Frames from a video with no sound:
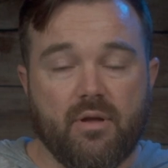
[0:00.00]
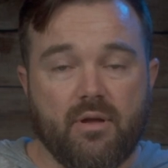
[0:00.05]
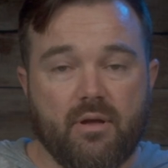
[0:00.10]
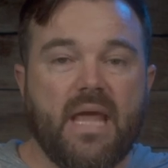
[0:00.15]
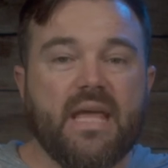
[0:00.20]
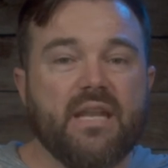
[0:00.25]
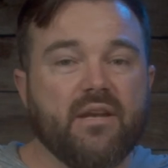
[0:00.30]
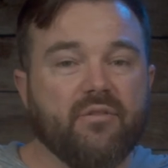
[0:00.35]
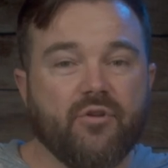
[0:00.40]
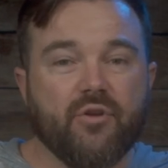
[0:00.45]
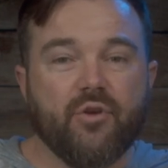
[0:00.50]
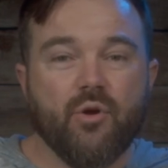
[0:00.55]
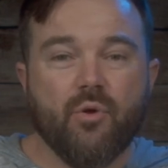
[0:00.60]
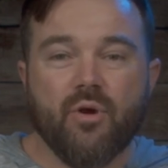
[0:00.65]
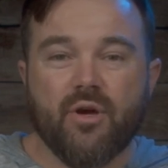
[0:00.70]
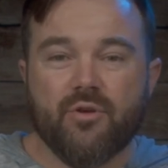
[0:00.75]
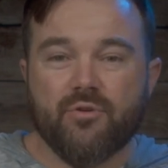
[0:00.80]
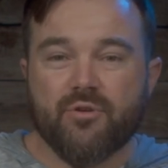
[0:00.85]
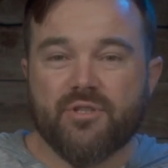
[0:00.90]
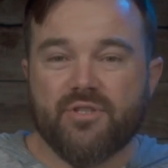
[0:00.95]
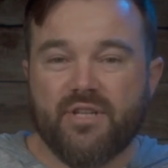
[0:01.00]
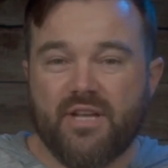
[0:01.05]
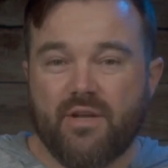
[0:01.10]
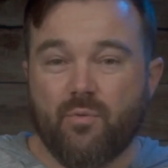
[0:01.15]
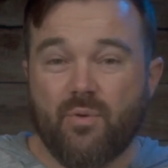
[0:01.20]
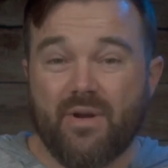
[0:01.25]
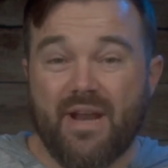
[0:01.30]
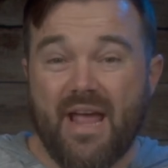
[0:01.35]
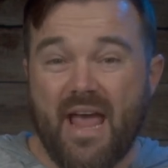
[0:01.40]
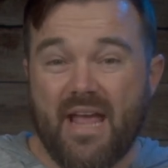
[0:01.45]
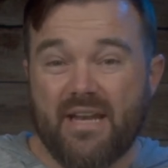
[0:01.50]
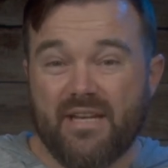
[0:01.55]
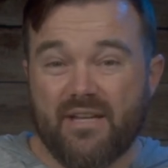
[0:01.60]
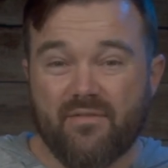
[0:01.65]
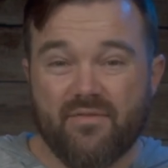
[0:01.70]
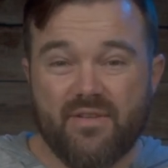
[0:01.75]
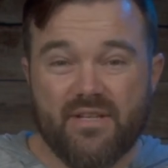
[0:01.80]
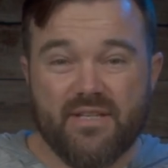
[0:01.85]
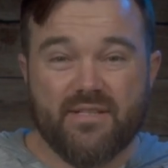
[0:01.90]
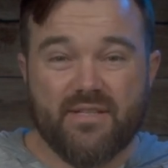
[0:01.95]
And if you don't understand what any
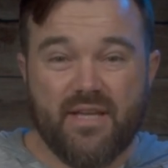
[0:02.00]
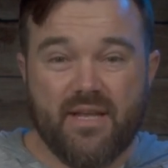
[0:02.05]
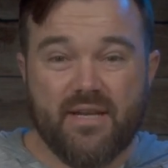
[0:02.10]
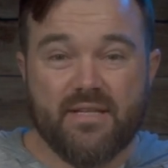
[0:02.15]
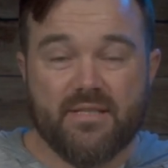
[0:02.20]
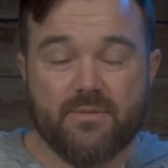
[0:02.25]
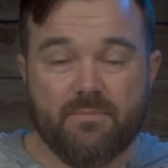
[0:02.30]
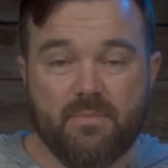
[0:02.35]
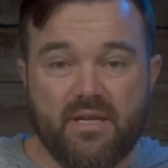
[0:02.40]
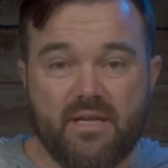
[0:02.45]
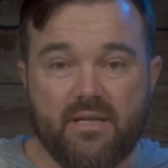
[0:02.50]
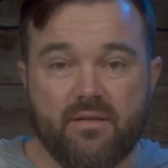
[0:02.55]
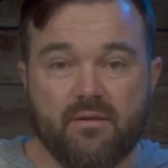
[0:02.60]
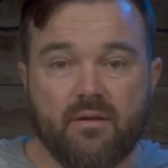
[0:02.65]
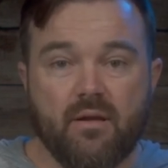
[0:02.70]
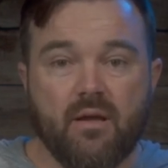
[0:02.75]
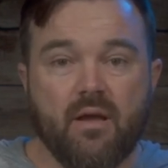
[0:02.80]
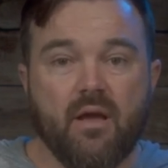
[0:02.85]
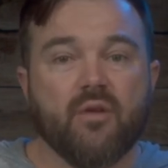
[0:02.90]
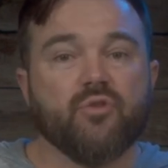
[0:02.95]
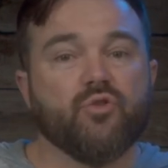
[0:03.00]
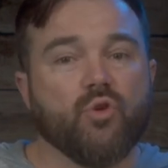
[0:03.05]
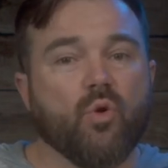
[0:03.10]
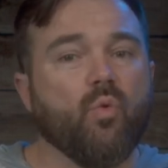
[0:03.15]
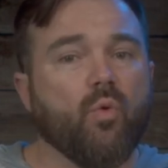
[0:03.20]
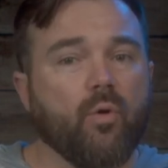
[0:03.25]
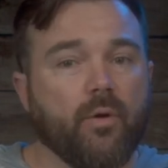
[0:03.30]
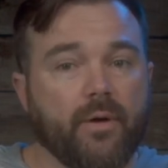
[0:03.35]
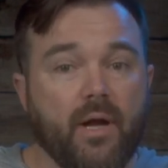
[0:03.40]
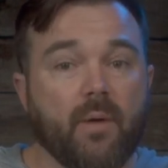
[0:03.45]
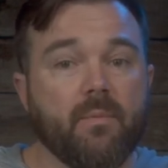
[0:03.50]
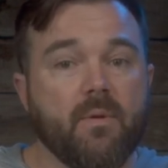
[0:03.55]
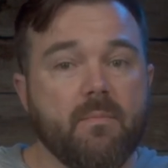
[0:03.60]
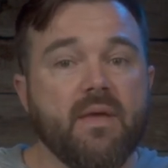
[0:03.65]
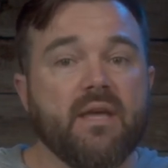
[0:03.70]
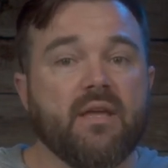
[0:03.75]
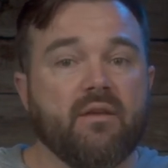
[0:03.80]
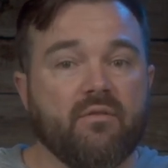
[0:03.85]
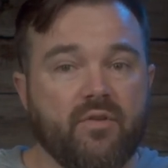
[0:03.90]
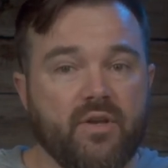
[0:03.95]
of these settings mean, don't worry, I'll be
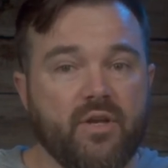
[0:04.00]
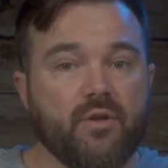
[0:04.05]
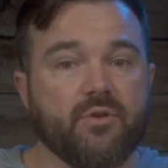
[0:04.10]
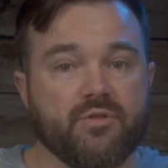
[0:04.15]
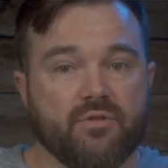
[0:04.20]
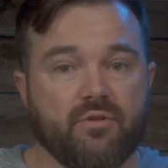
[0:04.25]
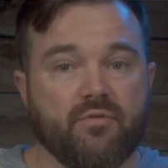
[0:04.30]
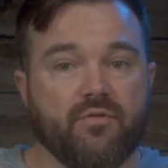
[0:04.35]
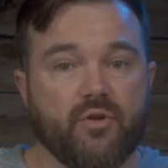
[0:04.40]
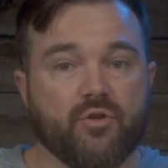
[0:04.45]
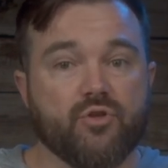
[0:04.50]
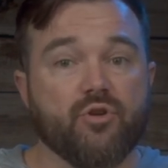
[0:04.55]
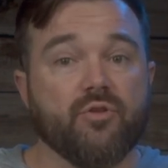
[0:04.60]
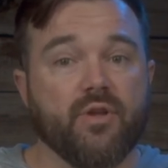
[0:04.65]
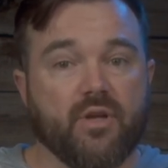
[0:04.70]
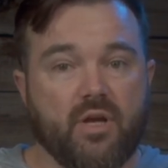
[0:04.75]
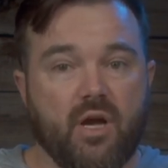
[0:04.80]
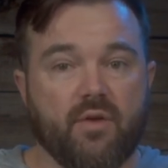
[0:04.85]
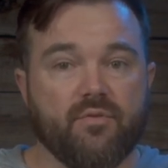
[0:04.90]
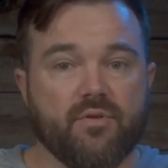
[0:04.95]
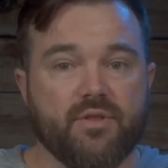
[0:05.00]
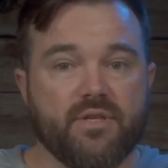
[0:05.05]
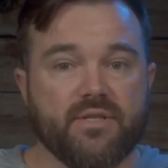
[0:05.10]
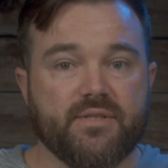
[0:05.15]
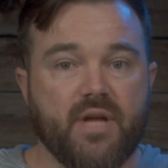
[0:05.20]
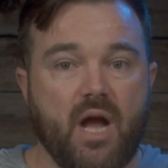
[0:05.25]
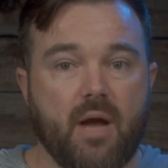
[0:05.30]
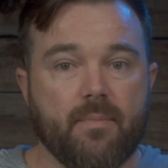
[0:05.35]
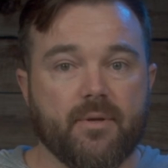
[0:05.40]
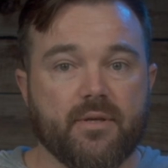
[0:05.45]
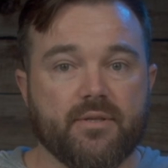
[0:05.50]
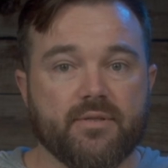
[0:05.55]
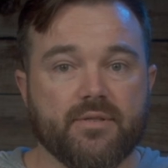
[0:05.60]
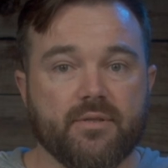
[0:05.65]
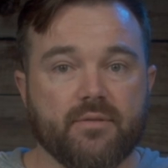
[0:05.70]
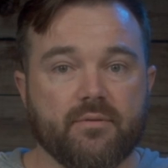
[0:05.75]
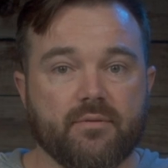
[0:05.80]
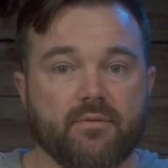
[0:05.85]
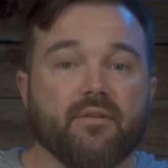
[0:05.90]
making videos in the future that cover these topics.